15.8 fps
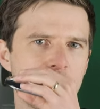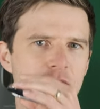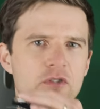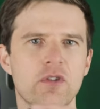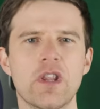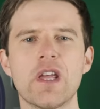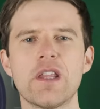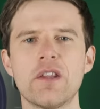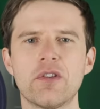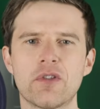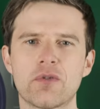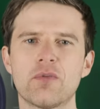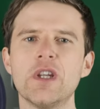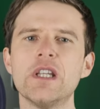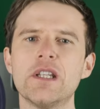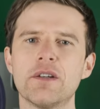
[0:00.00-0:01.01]
So they're the
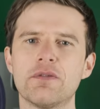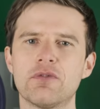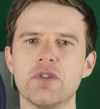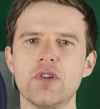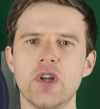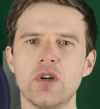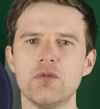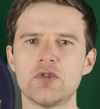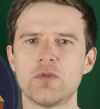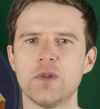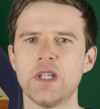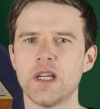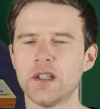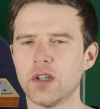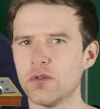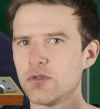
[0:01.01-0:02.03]
three different notes. We
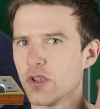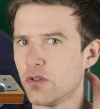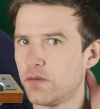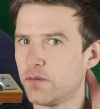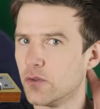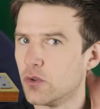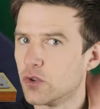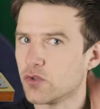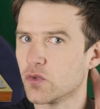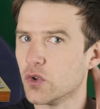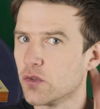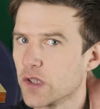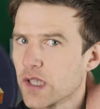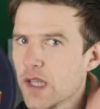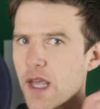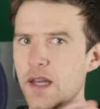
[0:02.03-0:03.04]
then go to the four
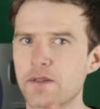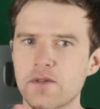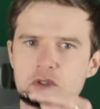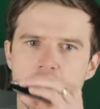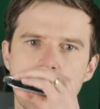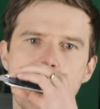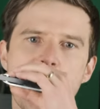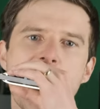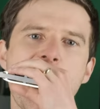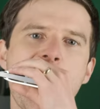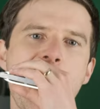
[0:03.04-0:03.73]
draw again. So.